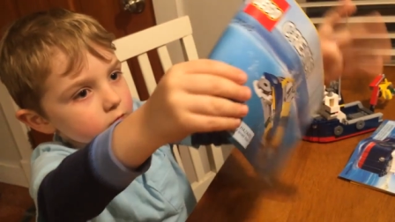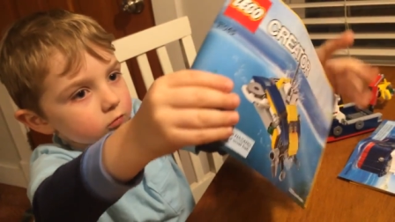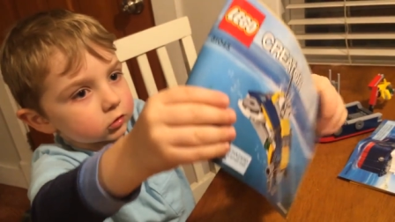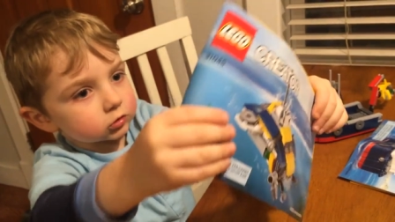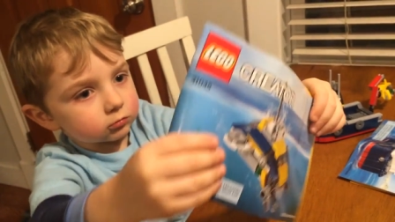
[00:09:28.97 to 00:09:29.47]

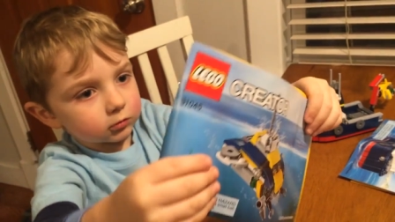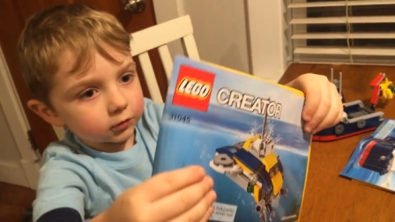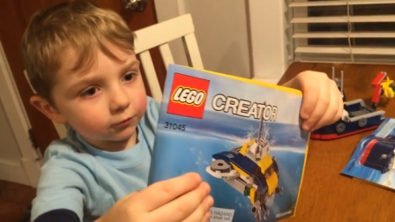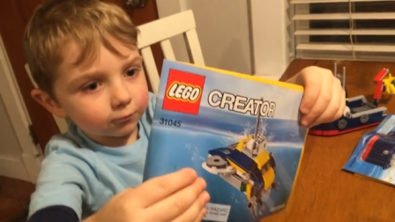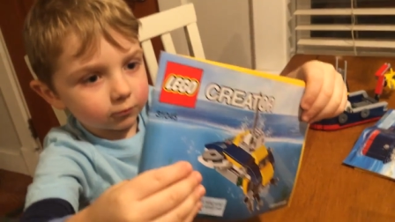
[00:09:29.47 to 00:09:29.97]
which
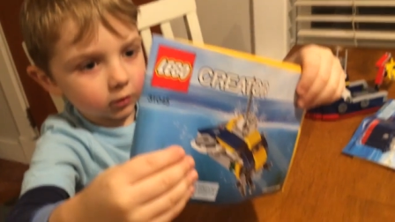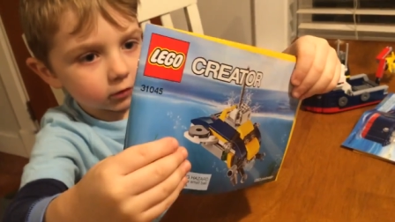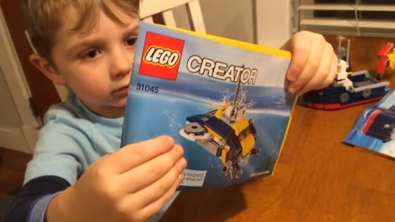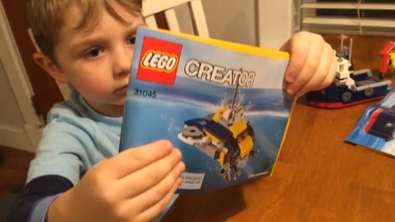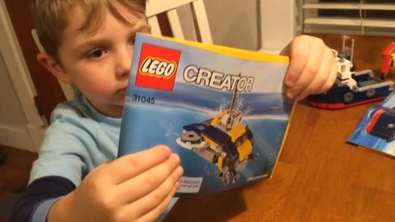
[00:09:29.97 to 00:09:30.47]
we
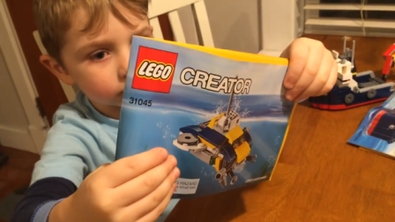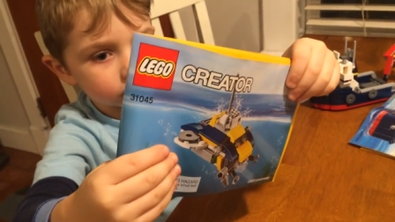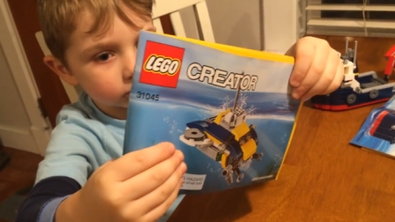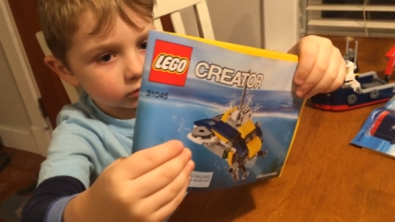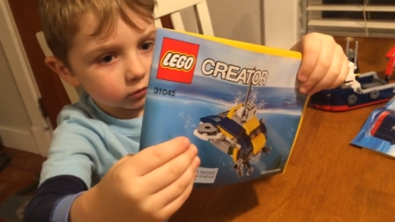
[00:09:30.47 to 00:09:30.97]
think
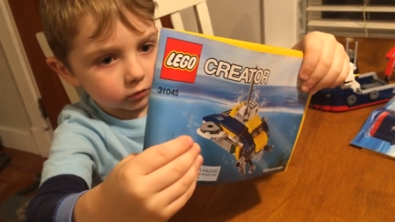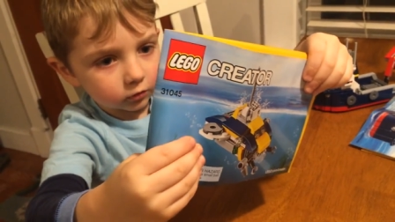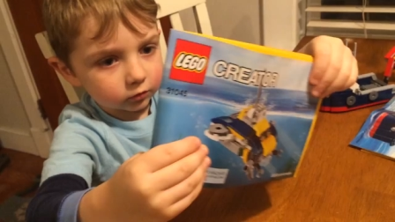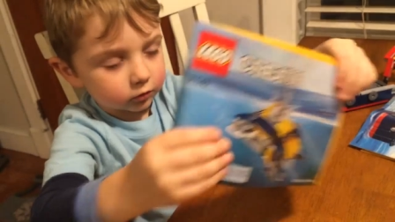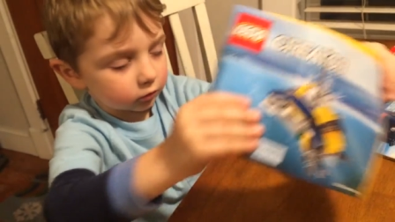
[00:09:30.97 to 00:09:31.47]
we're going
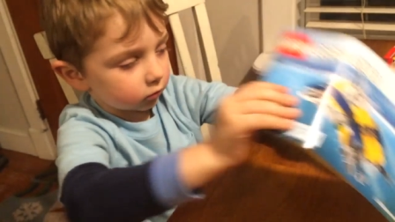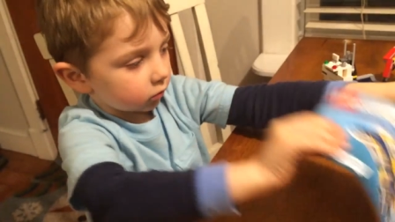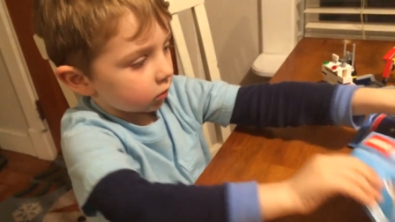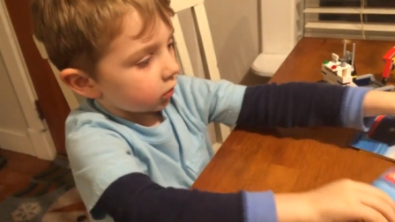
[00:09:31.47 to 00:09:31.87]
to do